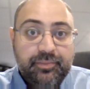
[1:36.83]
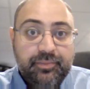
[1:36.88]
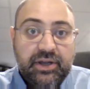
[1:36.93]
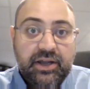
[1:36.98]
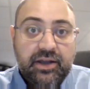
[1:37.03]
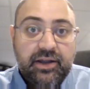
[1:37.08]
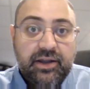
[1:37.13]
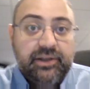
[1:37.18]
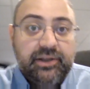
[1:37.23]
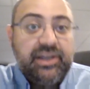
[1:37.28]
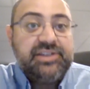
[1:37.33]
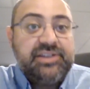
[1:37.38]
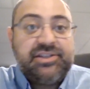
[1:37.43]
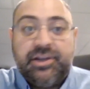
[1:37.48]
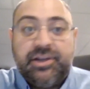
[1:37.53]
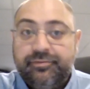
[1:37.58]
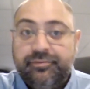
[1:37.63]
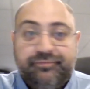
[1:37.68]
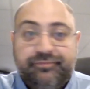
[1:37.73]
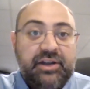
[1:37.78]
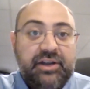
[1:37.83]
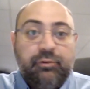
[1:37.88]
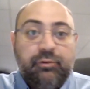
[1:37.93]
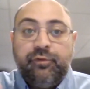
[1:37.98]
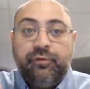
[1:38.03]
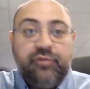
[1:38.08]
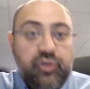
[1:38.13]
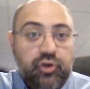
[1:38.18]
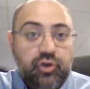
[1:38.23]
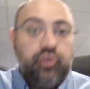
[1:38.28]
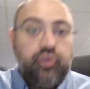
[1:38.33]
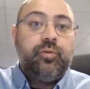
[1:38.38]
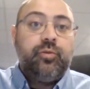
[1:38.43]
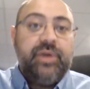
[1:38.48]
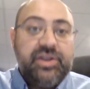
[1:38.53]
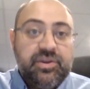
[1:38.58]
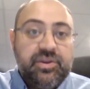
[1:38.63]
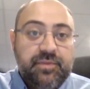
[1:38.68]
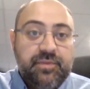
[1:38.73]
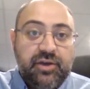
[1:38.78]
at least a review
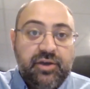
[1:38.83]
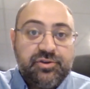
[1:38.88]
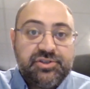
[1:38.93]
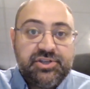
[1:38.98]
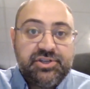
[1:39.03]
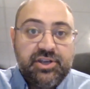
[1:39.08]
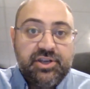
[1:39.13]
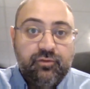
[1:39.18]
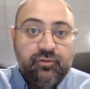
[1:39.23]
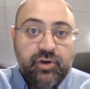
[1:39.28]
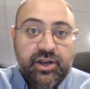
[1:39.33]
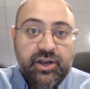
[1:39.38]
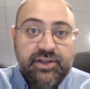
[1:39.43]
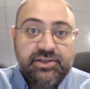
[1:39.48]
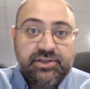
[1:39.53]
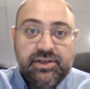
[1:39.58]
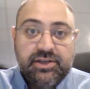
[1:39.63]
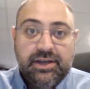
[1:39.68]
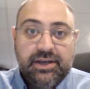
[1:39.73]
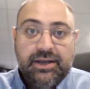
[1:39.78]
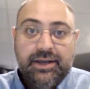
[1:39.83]
by the BOC of rates.